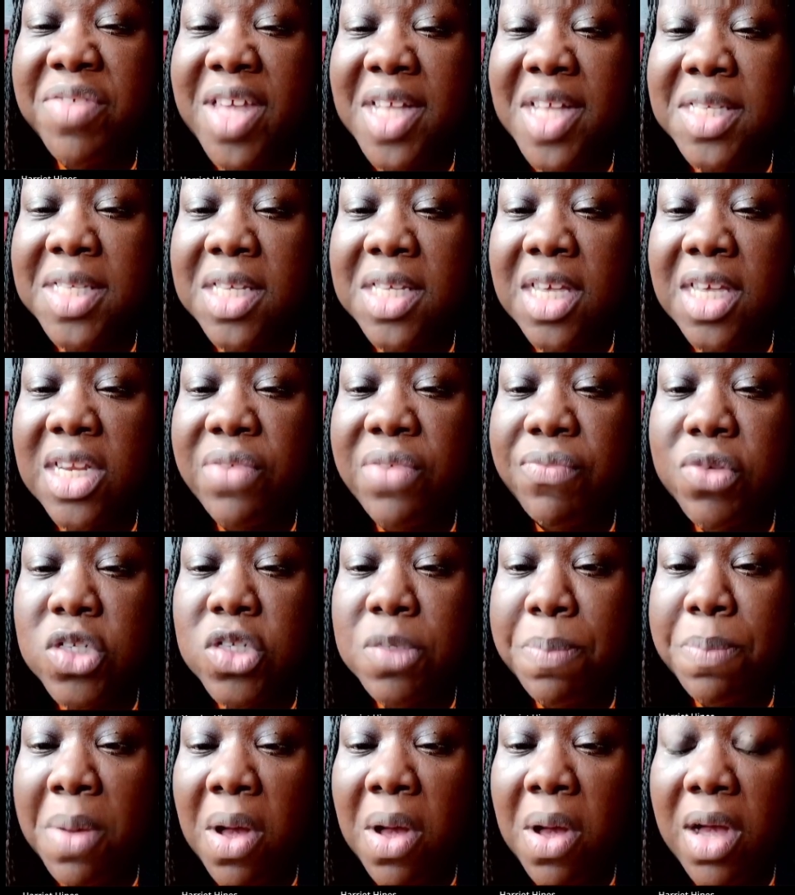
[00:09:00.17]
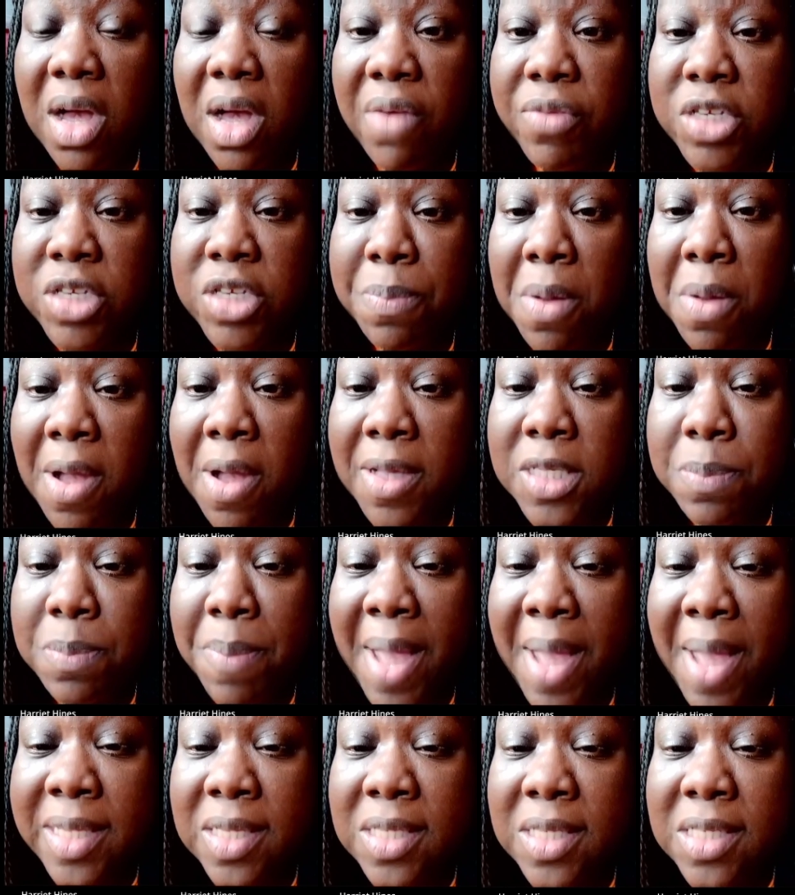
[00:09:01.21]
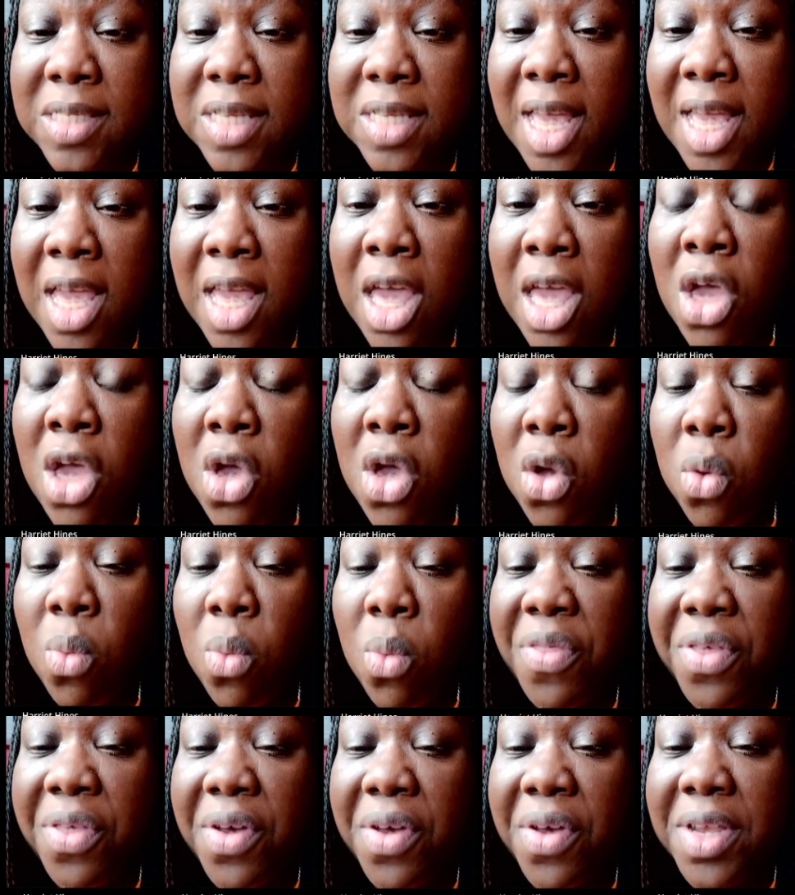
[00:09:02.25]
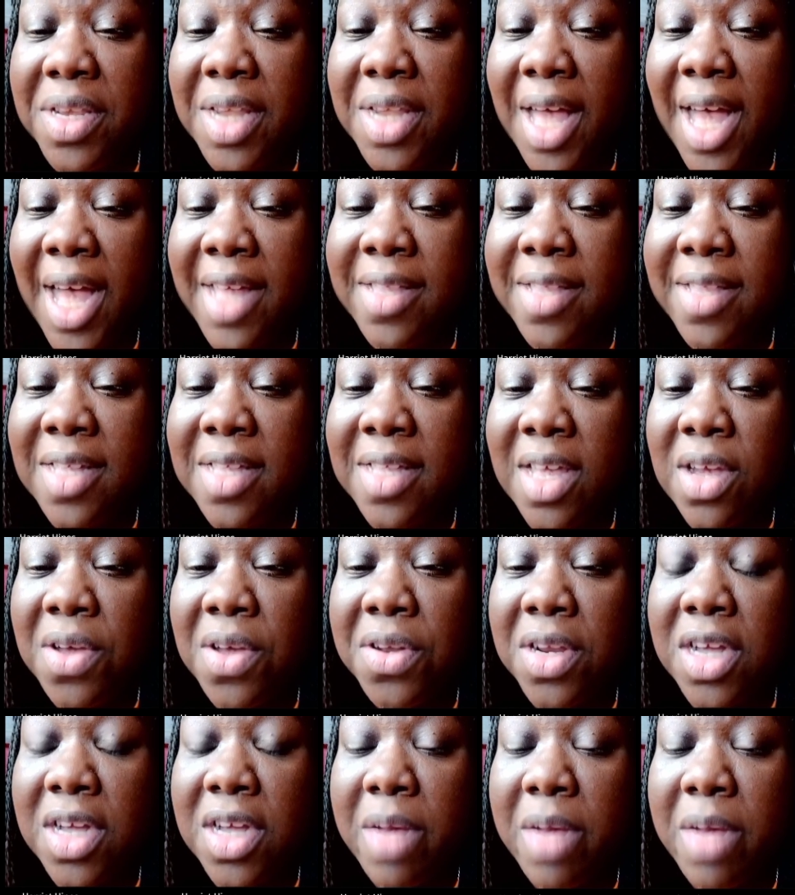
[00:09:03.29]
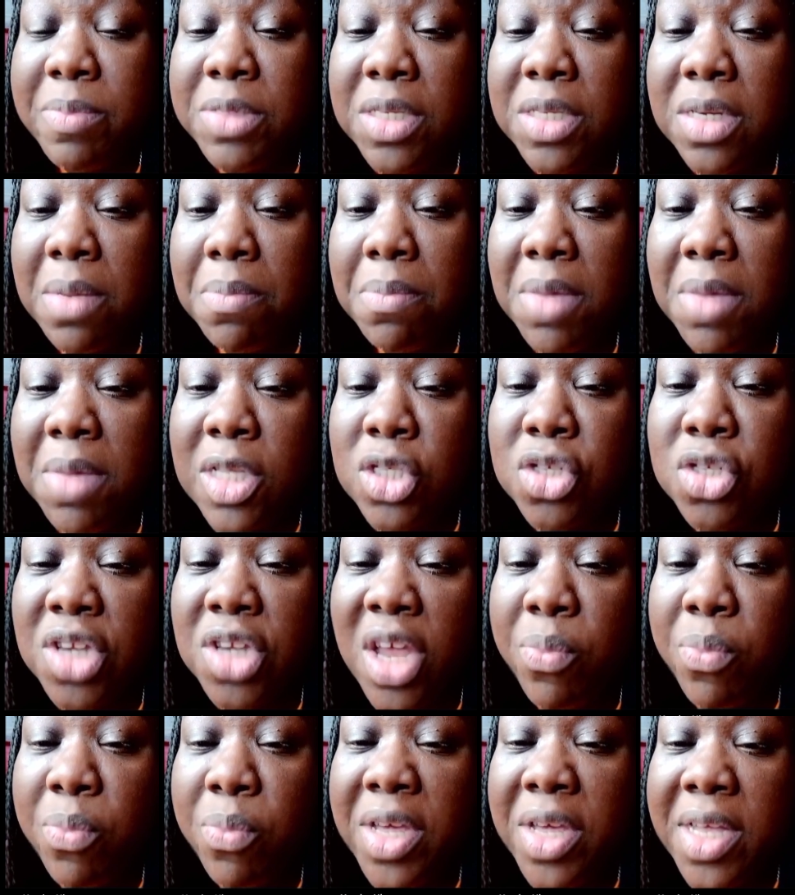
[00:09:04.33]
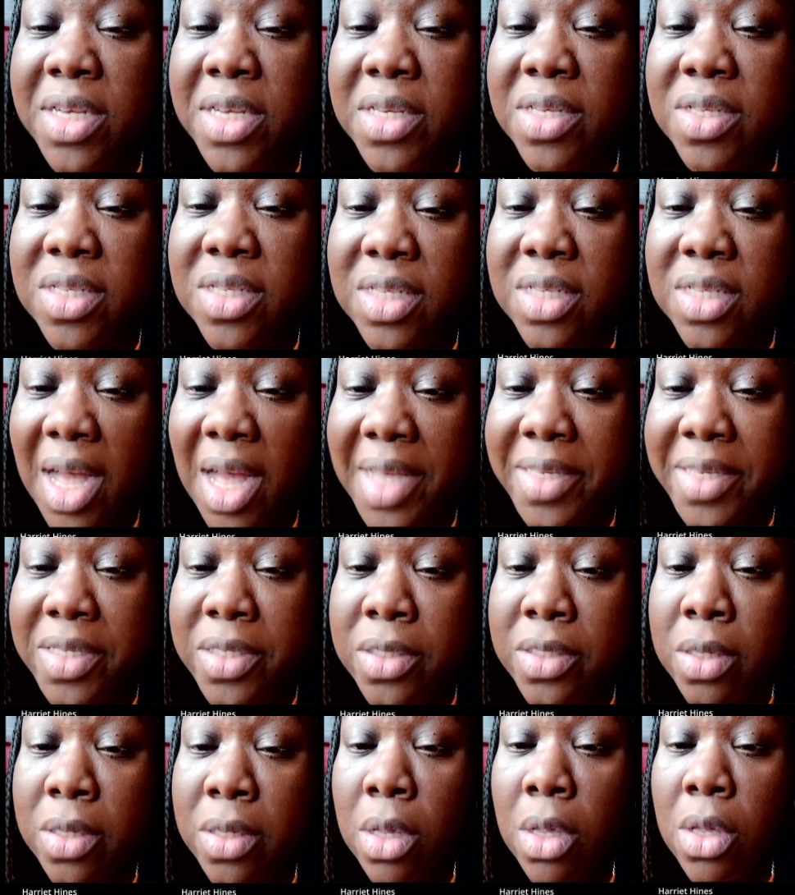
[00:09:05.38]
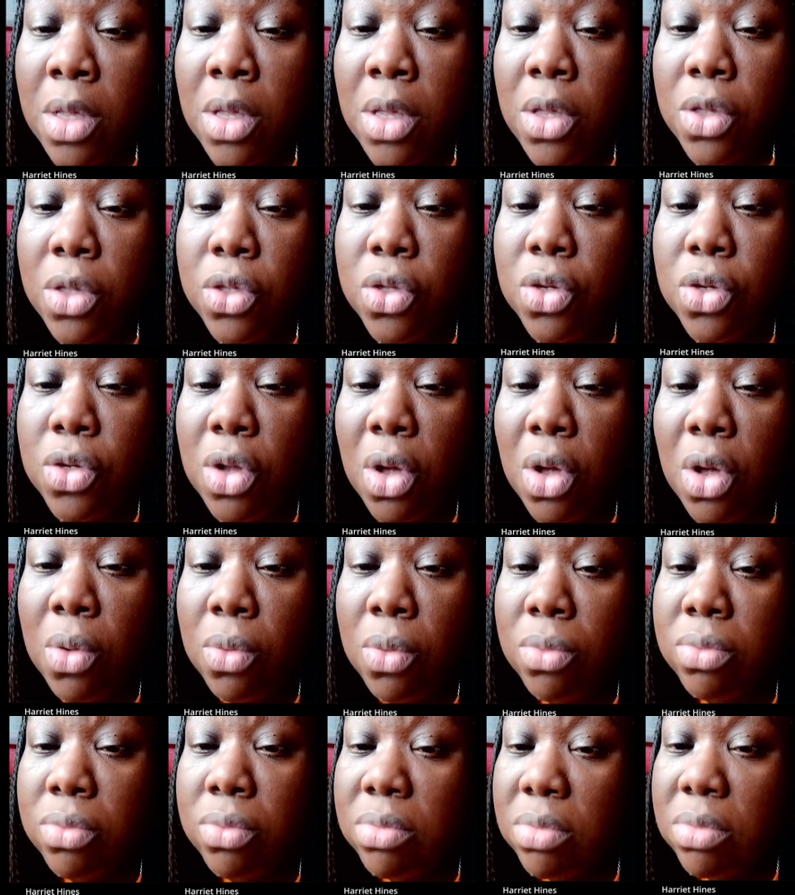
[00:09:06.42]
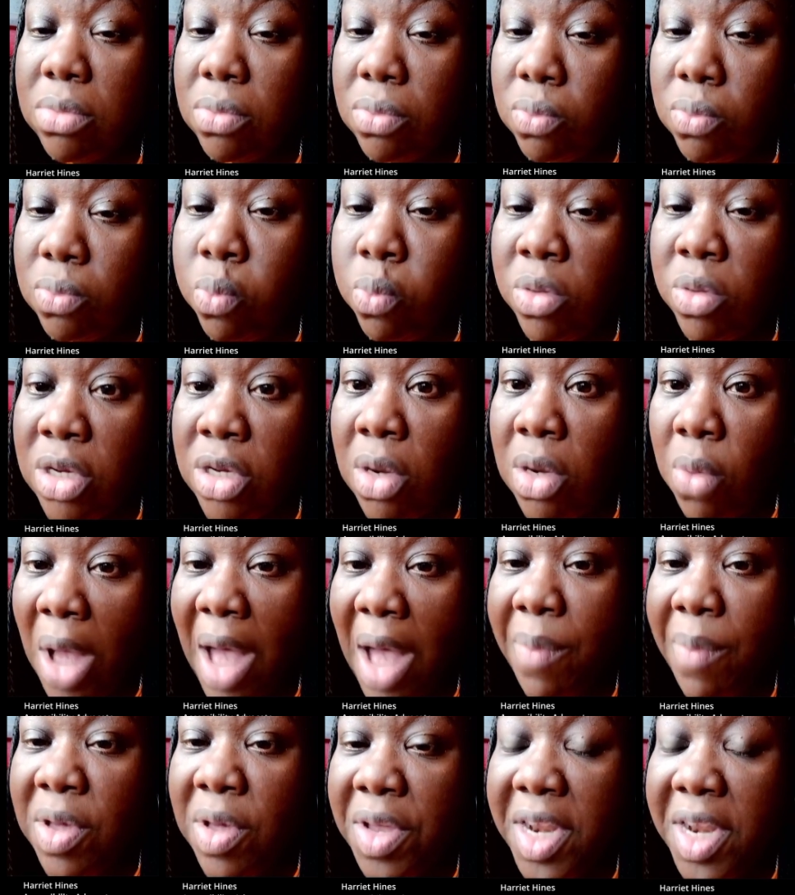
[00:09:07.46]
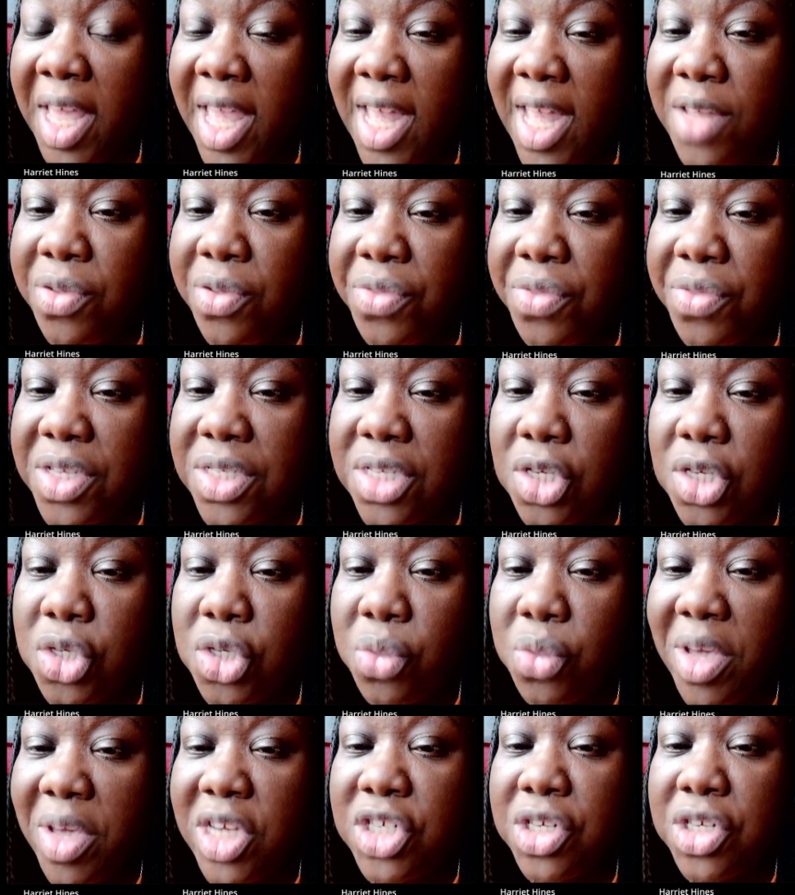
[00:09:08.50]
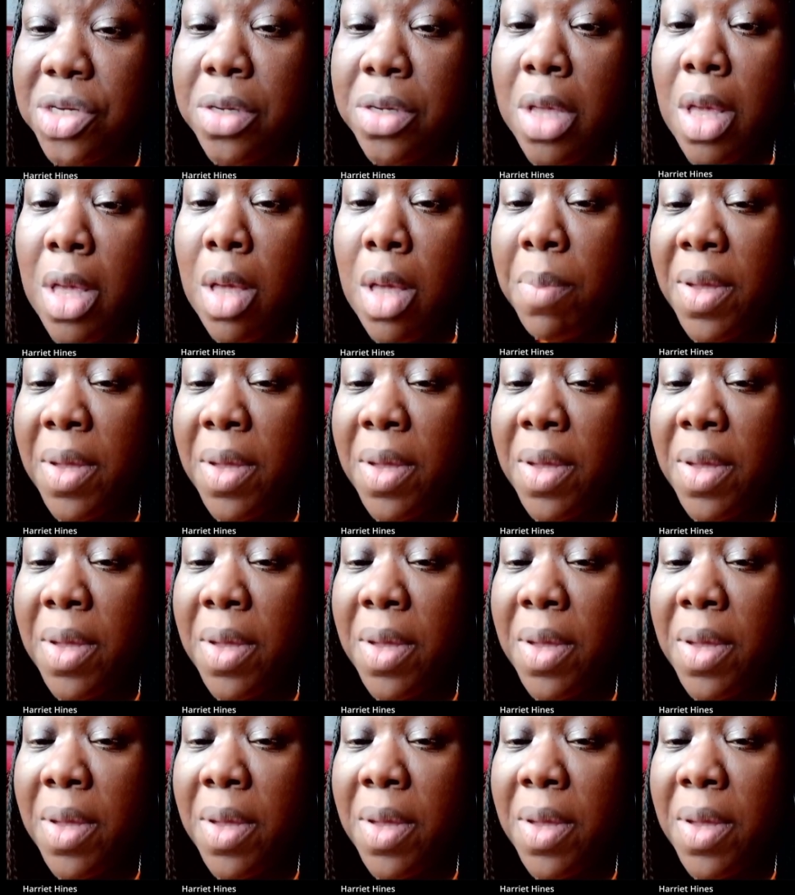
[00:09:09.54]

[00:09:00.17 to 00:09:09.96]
yet to get a response back to say whether or not that they're going to come to the meeting so that we can discuss, how we're going to handle this situation.